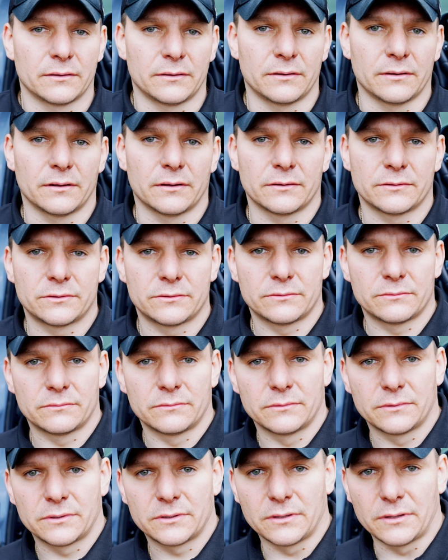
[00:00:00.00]
The
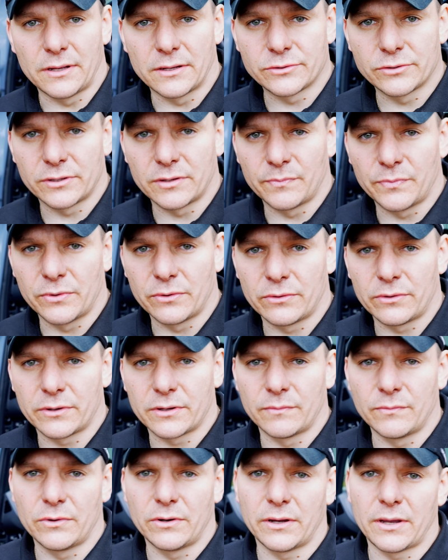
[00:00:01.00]
engine computer
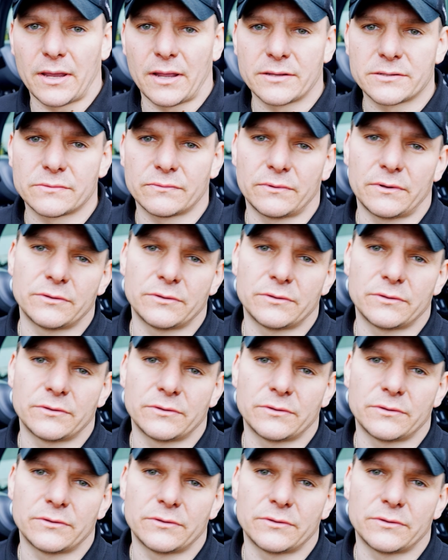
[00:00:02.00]
communicates with